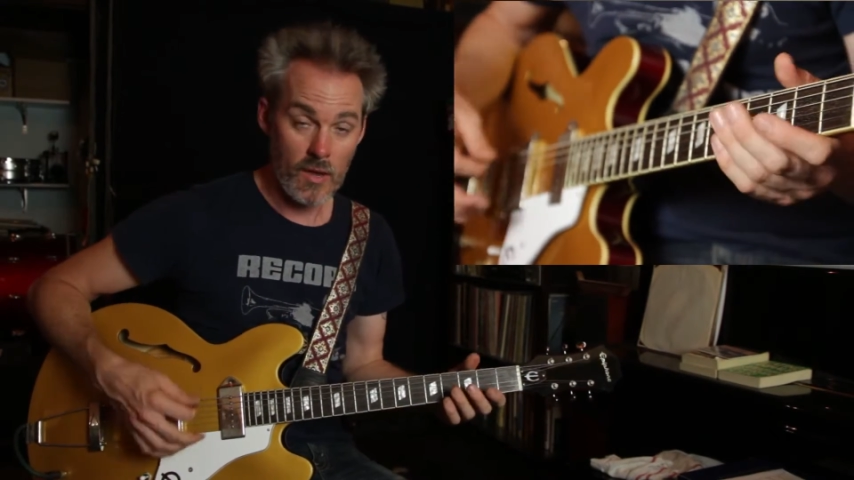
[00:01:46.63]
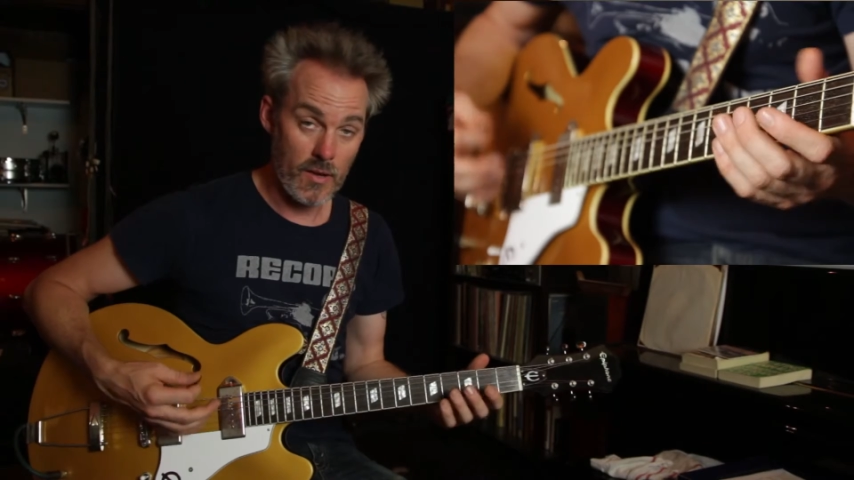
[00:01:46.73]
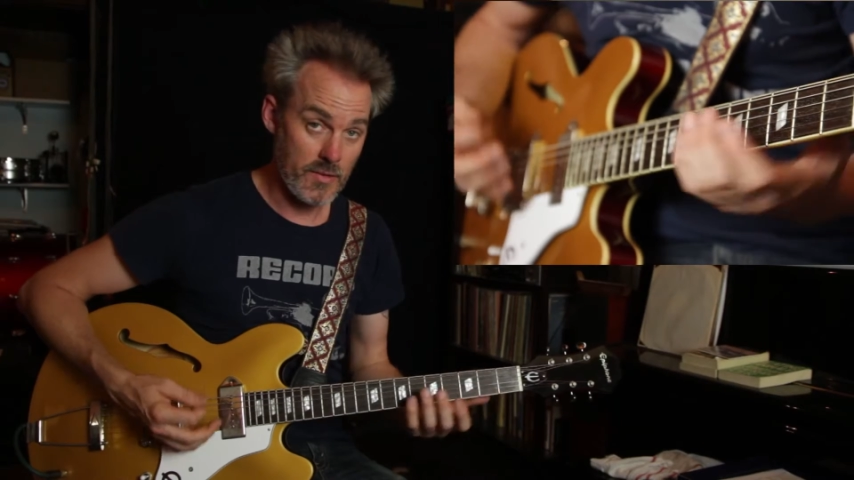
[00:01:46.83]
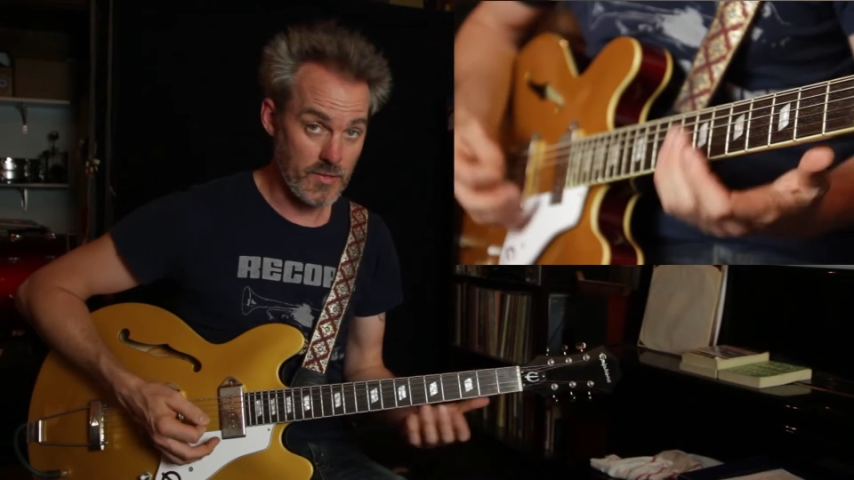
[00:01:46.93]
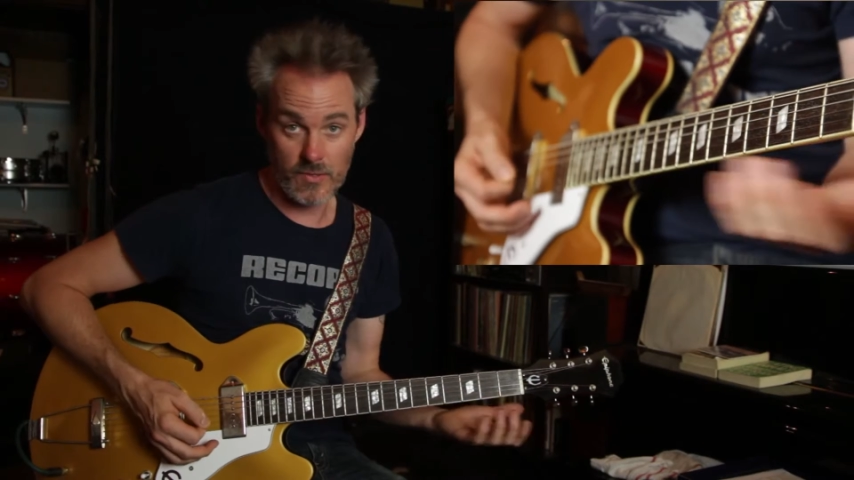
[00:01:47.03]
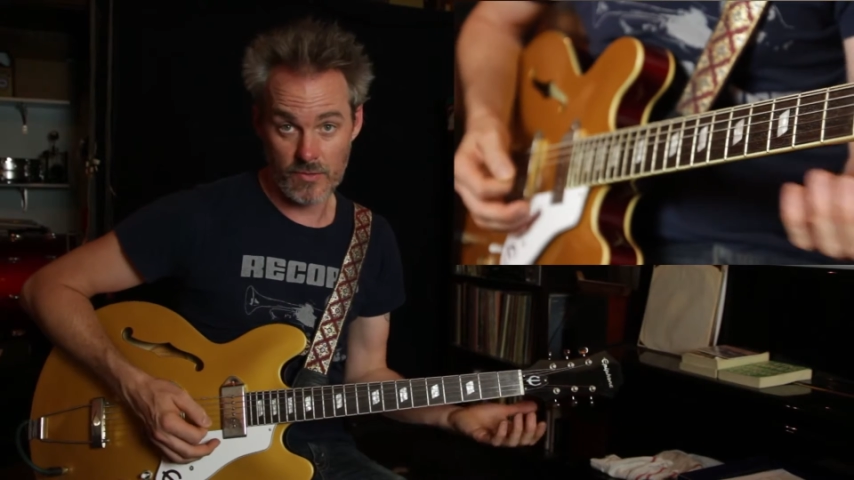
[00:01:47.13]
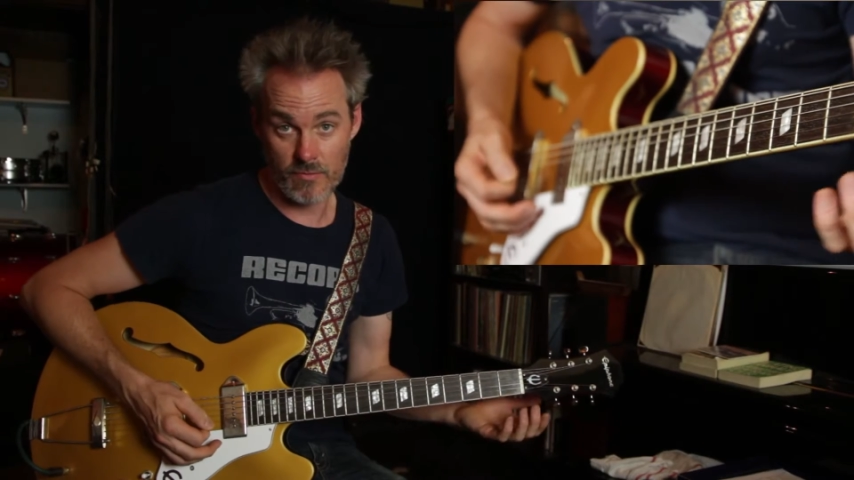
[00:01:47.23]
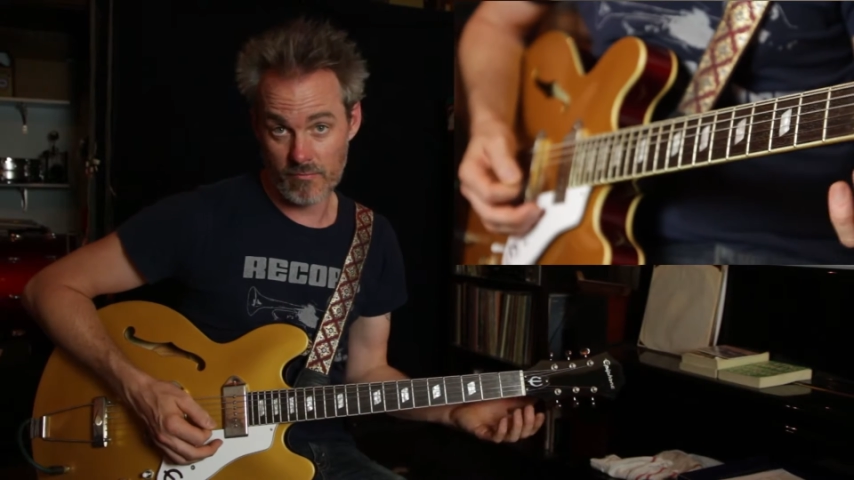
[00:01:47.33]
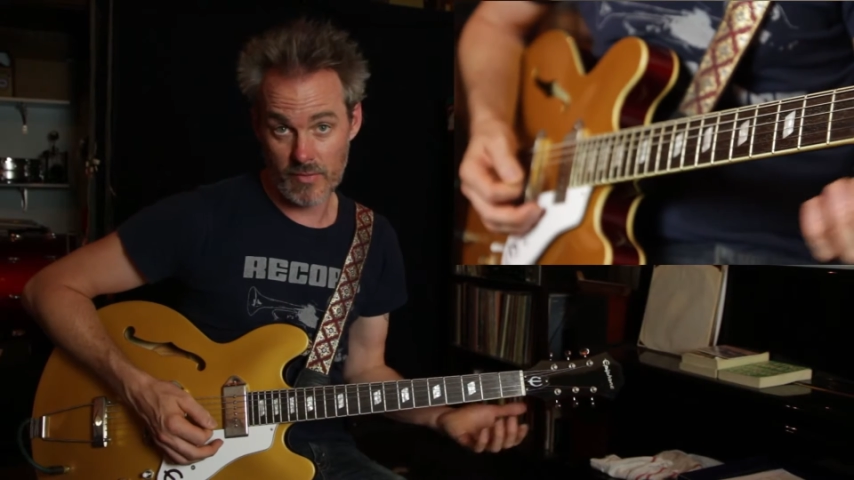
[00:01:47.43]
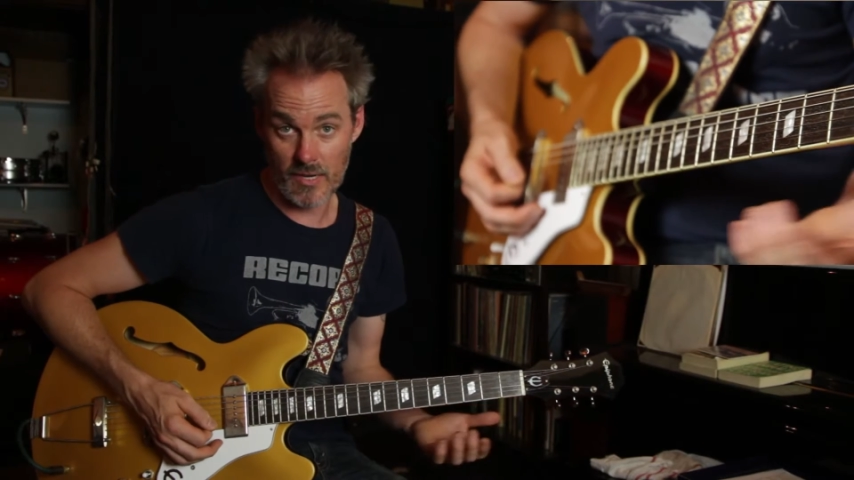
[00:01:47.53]
this is
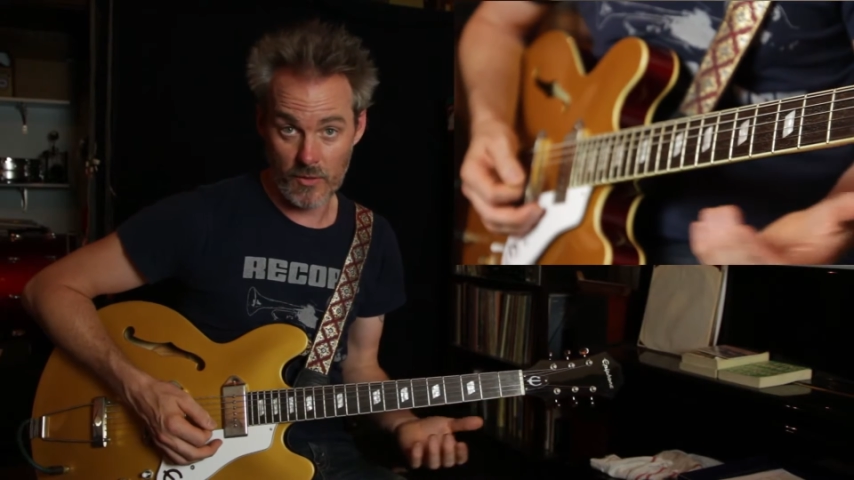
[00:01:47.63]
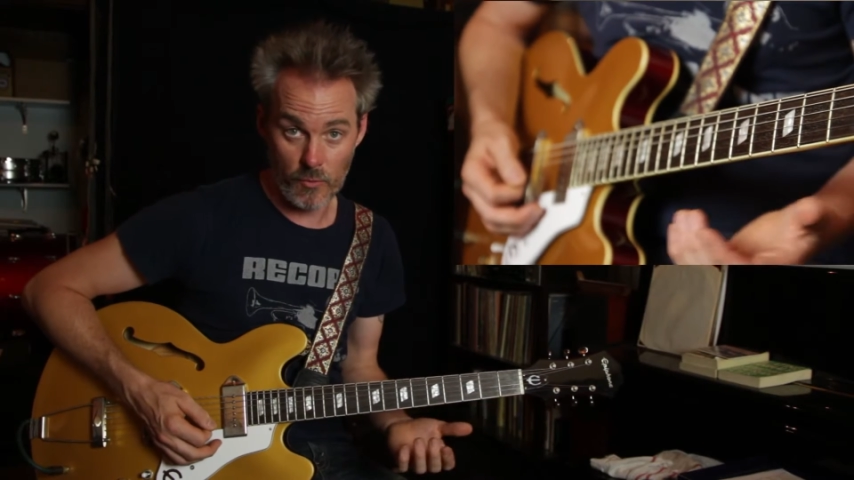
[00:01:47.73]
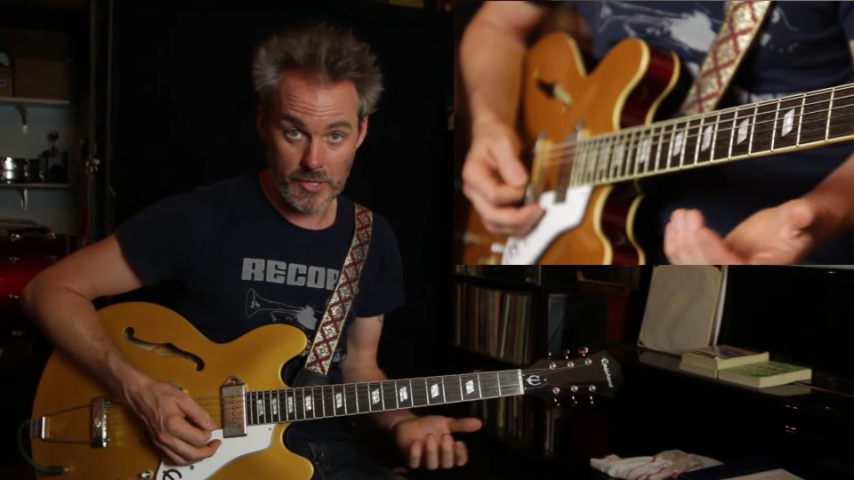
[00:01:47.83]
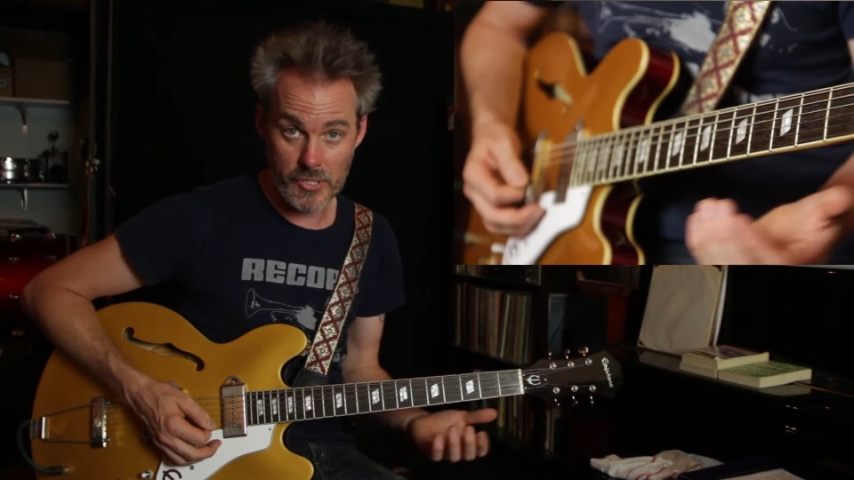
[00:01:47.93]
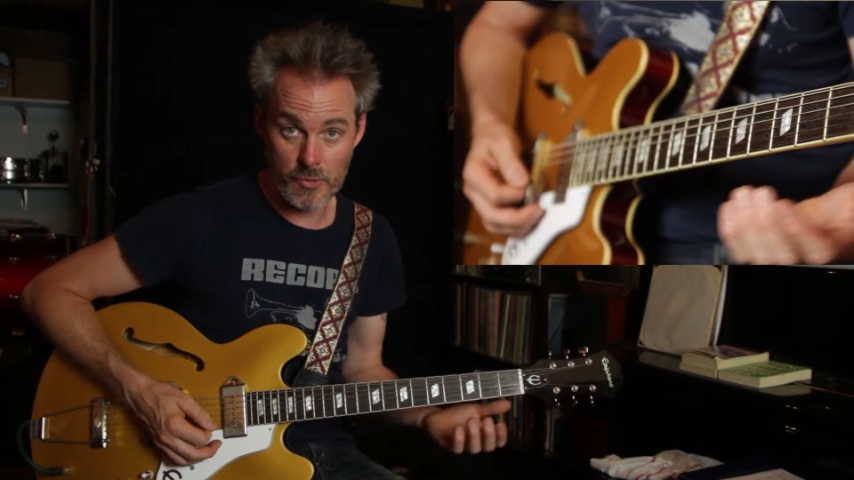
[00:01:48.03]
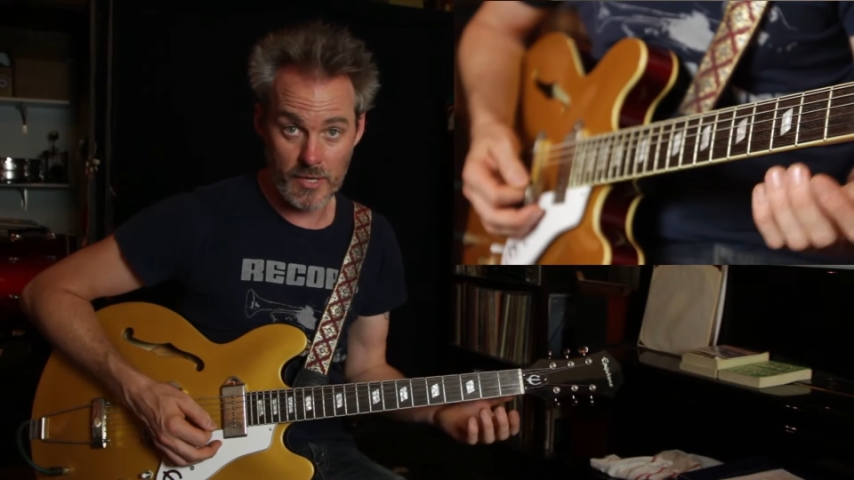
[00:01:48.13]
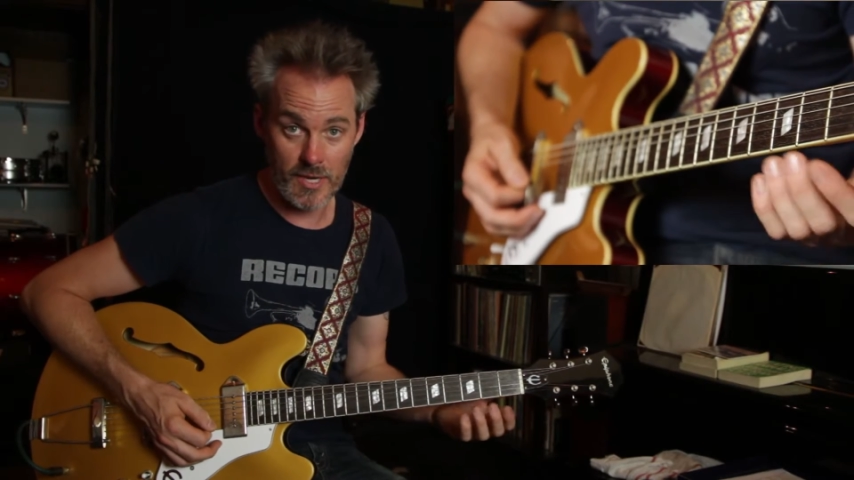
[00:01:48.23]
kind of the Wish You Were